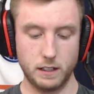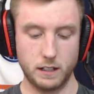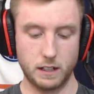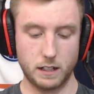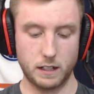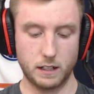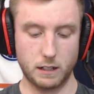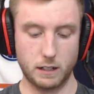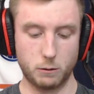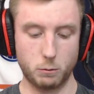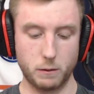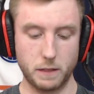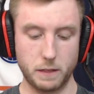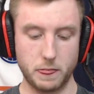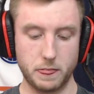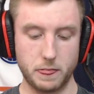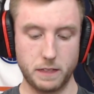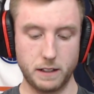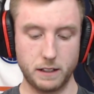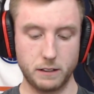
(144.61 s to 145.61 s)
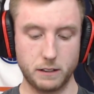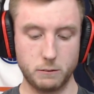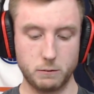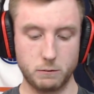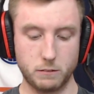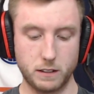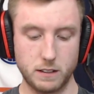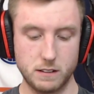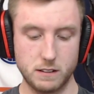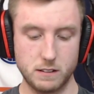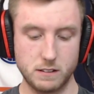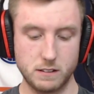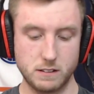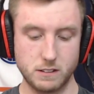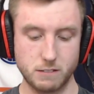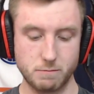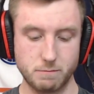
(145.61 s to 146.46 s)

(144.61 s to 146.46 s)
One thing was,